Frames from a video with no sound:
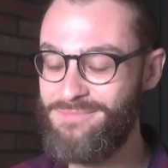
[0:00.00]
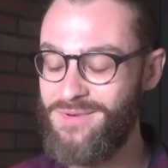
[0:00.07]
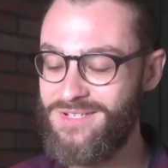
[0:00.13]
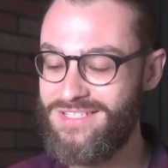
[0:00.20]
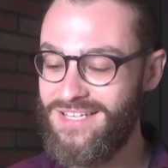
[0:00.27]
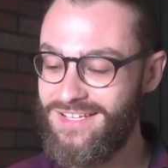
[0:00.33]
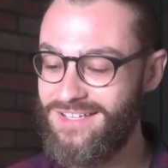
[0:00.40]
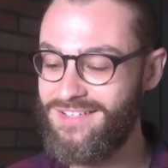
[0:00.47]

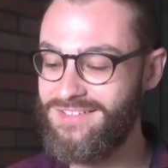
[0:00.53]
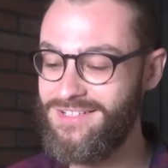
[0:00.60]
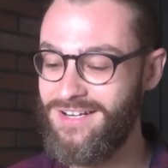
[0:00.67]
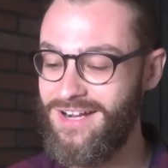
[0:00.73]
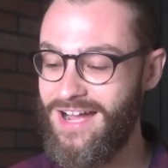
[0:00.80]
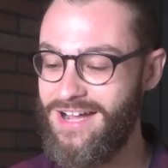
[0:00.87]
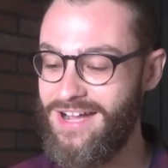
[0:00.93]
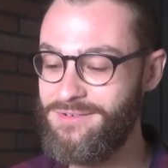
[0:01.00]

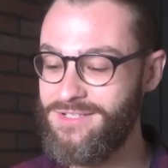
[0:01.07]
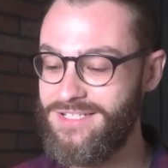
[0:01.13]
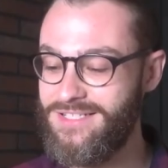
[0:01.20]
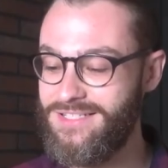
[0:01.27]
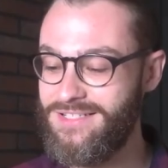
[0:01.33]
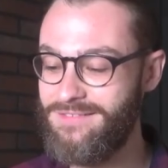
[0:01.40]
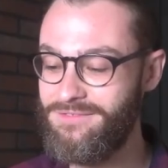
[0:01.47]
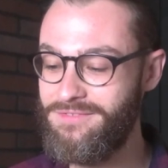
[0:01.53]
particular i
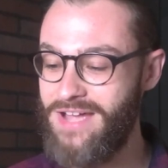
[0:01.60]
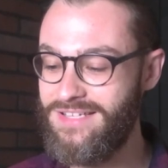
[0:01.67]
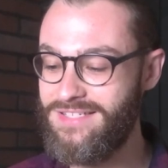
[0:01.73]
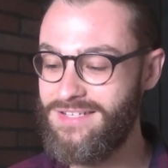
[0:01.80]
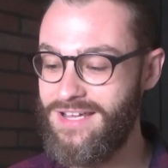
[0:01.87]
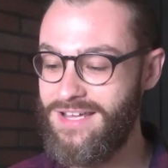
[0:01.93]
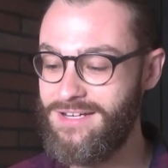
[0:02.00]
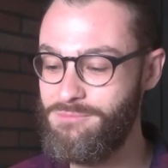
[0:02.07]
was
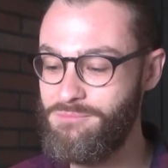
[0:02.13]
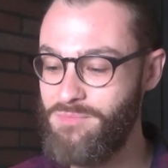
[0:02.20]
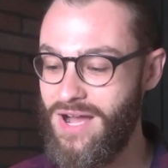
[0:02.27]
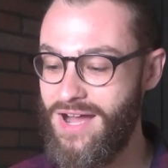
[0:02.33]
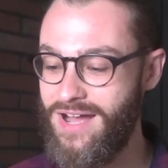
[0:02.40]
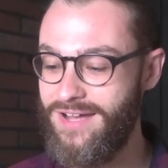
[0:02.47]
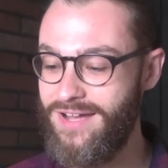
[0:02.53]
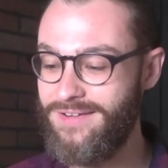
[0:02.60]
fascinated
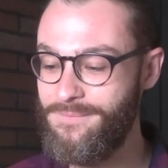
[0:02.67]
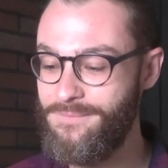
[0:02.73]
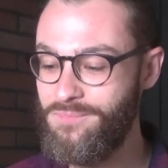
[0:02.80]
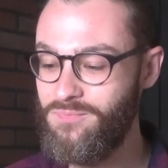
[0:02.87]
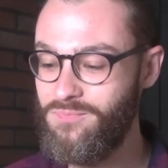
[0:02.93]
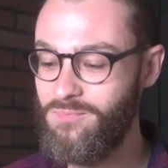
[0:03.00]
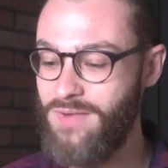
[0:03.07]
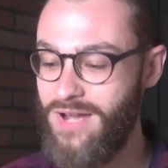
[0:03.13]
by
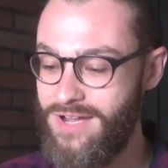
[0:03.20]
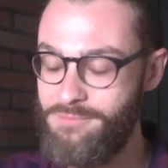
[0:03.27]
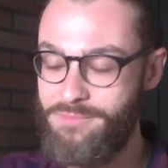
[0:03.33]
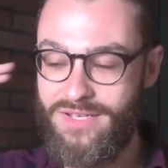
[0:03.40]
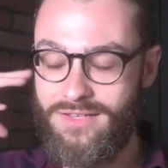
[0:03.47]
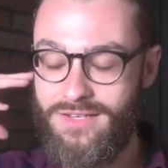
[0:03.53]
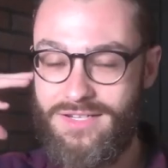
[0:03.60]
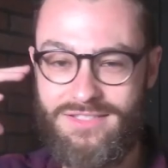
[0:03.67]
my
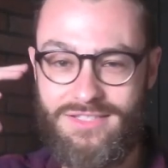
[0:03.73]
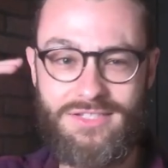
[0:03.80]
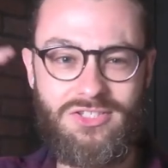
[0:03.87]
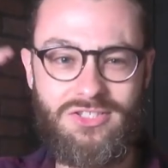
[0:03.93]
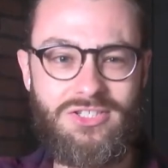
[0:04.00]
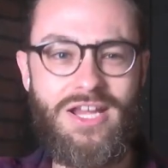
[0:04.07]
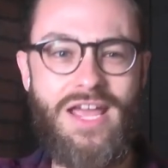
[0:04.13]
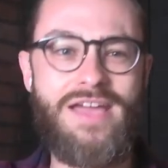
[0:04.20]
ability to
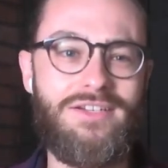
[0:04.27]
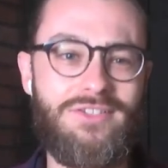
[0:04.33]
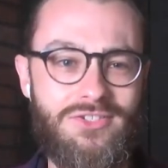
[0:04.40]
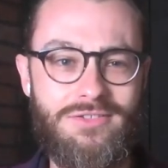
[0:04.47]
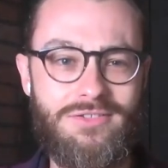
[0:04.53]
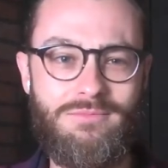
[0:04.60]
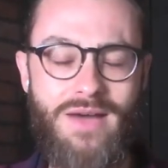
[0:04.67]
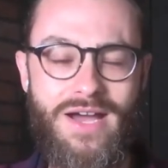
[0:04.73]

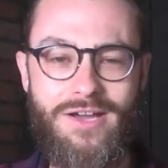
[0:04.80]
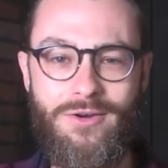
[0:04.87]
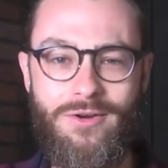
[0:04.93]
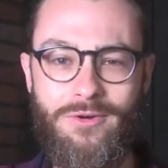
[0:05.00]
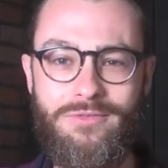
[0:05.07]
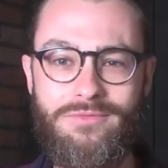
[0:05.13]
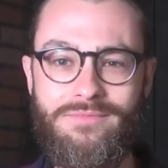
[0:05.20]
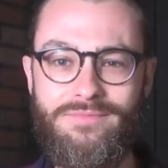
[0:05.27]
change my
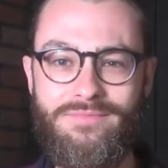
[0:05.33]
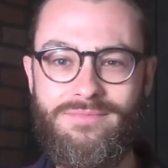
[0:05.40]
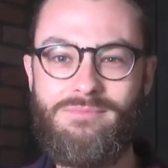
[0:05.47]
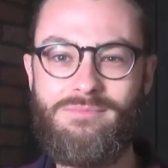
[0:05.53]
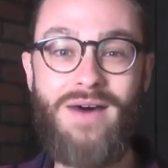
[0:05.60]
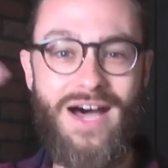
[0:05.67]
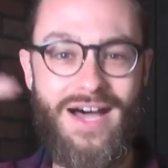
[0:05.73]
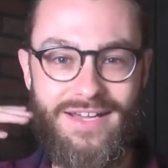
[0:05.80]
own
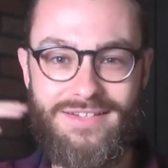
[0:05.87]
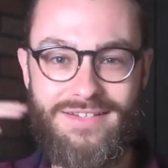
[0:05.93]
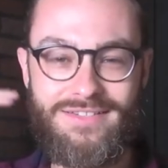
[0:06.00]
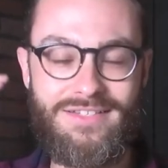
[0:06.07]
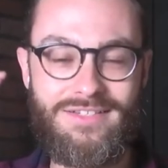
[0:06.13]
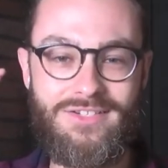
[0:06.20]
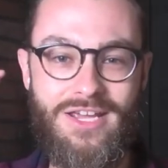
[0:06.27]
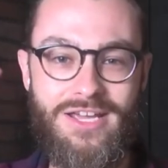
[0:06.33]
mind
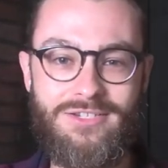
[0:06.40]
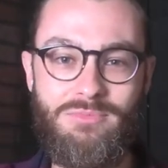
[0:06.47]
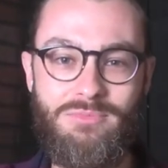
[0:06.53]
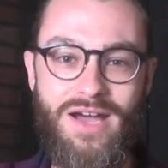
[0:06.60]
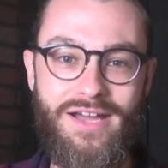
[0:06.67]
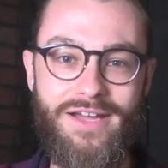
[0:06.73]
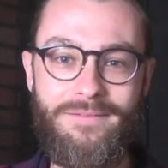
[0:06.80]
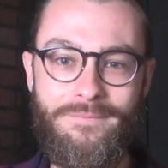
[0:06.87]
to change
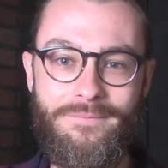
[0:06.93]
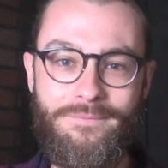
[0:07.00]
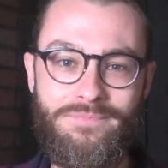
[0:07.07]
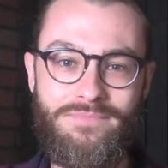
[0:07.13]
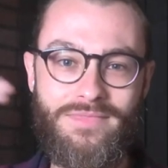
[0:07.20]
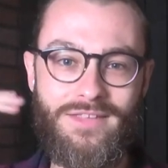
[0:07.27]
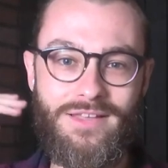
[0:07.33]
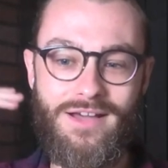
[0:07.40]
my
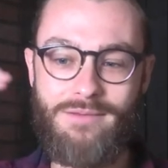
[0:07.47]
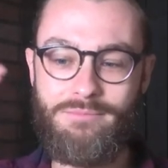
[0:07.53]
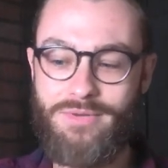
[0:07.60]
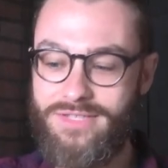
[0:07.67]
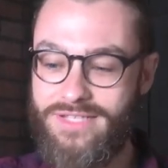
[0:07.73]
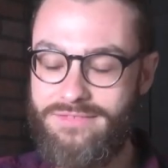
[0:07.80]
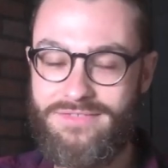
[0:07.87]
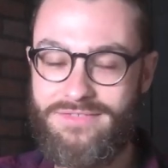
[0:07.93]
uh,
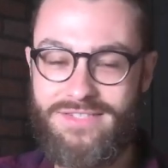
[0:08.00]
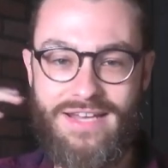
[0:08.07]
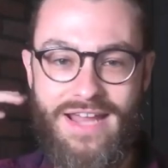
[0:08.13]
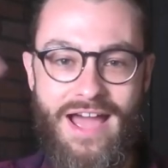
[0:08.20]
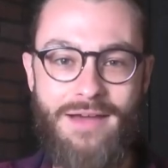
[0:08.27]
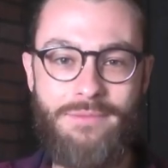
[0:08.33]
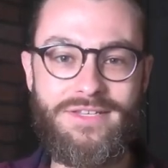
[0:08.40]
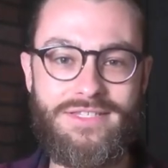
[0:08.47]
beliefs and
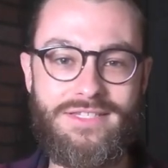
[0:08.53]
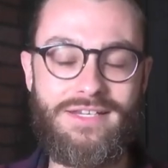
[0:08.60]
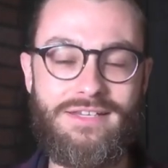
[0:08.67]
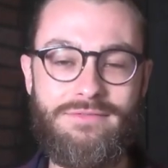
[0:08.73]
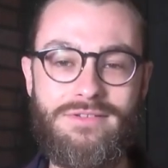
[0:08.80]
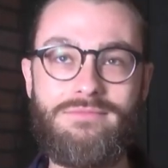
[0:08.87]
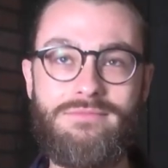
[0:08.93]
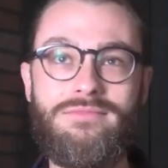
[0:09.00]
habits and
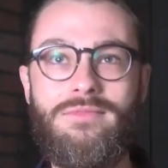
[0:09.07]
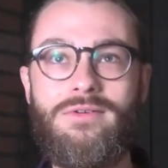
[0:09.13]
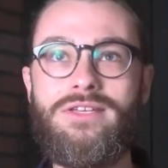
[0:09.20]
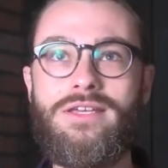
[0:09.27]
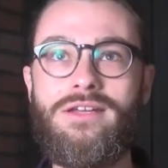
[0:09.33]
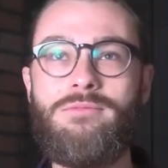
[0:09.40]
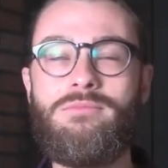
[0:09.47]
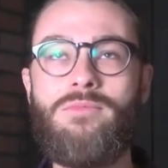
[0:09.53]
even
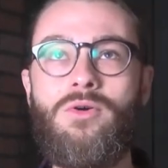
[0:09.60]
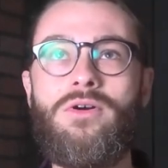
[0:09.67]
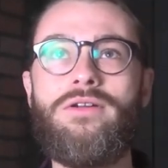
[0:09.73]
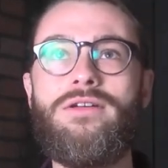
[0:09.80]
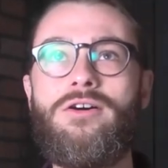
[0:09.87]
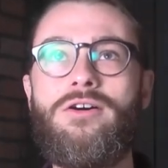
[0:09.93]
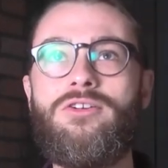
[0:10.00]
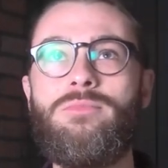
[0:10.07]
you know more
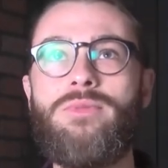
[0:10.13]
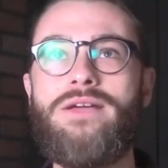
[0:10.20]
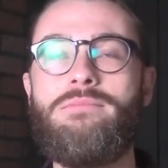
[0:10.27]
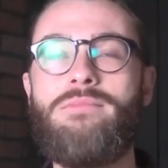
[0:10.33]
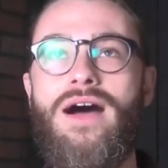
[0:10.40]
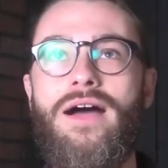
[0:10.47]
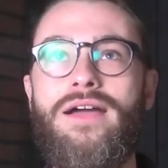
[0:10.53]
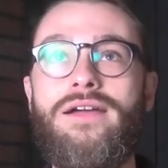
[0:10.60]
notably
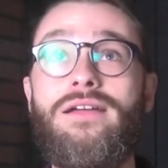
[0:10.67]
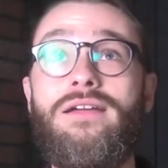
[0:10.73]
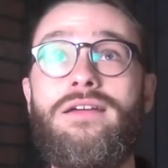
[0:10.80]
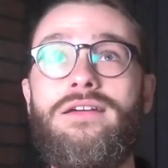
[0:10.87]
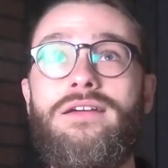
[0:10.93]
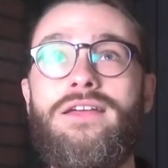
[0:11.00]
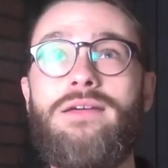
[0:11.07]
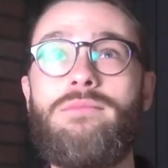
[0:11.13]
my
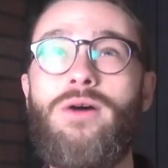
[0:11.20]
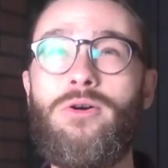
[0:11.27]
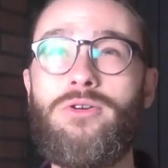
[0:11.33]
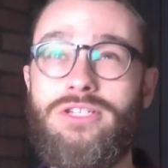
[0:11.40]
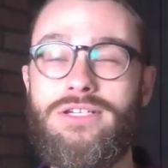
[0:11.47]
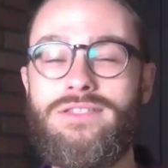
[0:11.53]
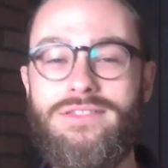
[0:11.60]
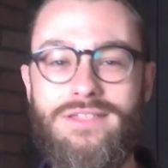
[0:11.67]

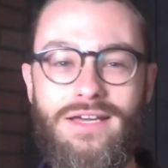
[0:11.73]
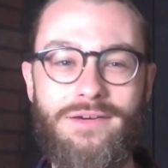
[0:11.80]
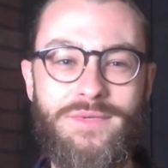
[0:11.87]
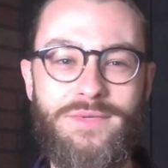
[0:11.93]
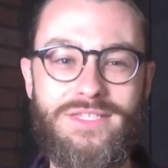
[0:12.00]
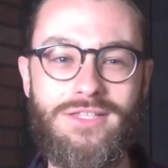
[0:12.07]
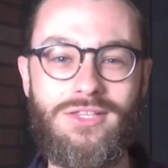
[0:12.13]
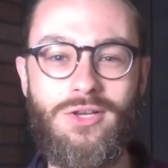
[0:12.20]
emotions. I
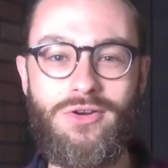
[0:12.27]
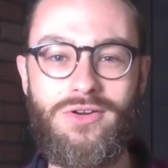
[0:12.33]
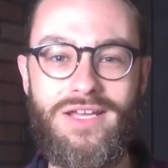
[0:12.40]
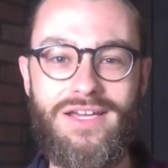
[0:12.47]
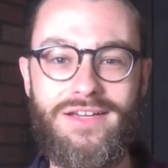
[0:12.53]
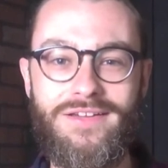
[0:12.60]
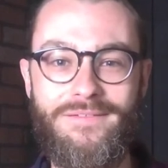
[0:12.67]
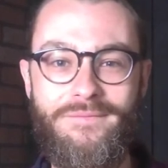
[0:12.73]
was
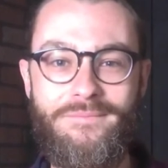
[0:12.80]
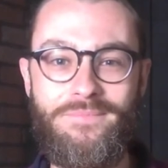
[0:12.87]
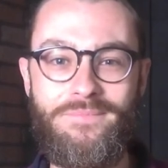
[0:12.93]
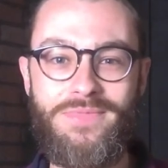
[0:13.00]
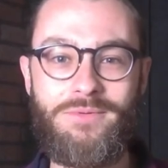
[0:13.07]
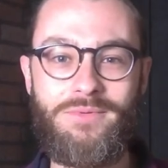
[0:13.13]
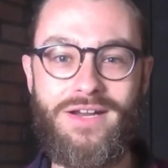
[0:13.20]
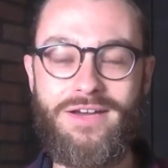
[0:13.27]
learning hmm.
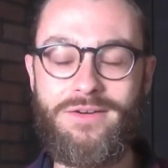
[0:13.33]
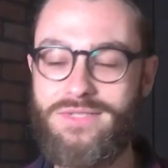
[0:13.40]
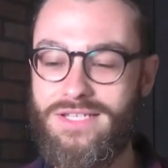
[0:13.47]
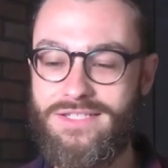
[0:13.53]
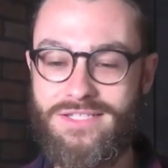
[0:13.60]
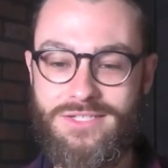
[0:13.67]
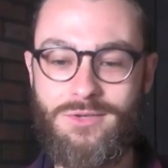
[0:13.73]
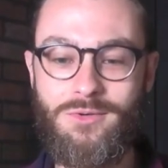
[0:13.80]
when I was
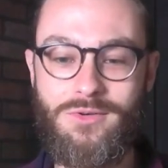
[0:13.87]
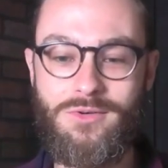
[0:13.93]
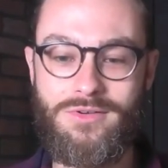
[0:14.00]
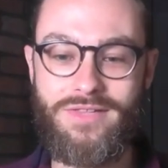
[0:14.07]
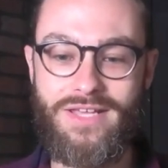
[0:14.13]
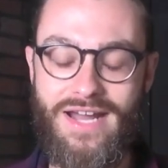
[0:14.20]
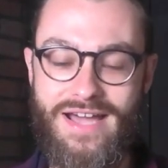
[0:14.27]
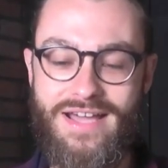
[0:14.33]
in school
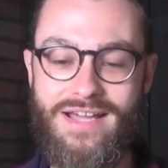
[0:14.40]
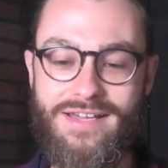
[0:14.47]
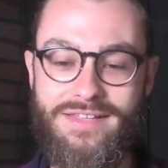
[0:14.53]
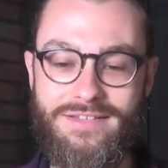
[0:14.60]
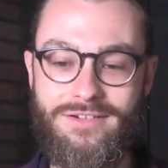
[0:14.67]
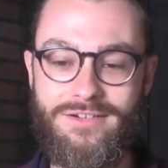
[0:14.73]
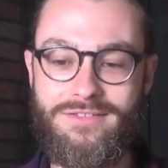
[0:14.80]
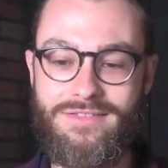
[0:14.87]
that I
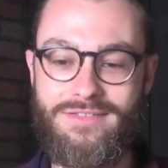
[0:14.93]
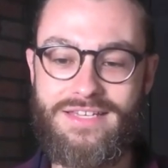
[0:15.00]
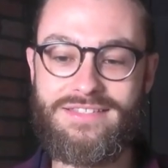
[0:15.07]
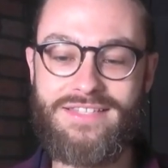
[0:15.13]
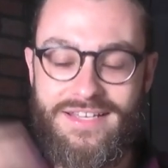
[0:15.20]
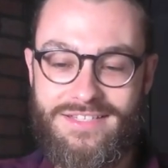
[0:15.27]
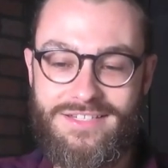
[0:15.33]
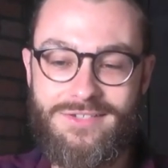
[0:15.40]
there are things
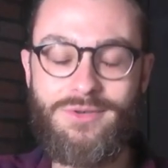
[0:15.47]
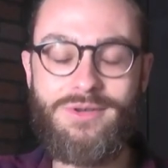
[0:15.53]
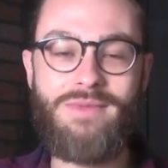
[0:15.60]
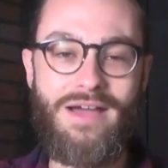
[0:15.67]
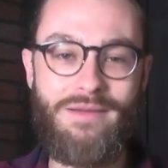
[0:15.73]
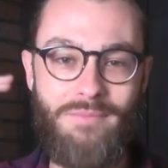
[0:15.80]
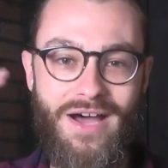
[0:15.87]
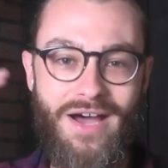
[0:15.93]
I can do in
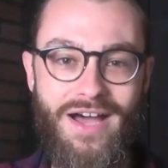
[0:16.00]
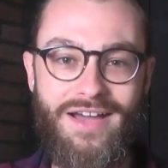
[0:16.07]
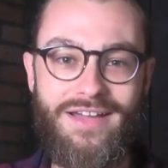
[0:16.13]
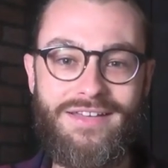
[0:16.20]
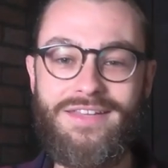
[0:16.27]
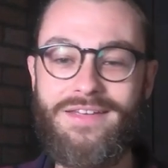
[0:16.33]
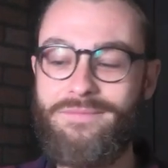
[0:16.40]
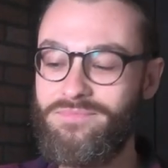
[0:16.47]
my
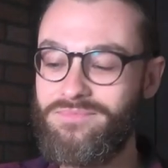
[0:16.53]
mind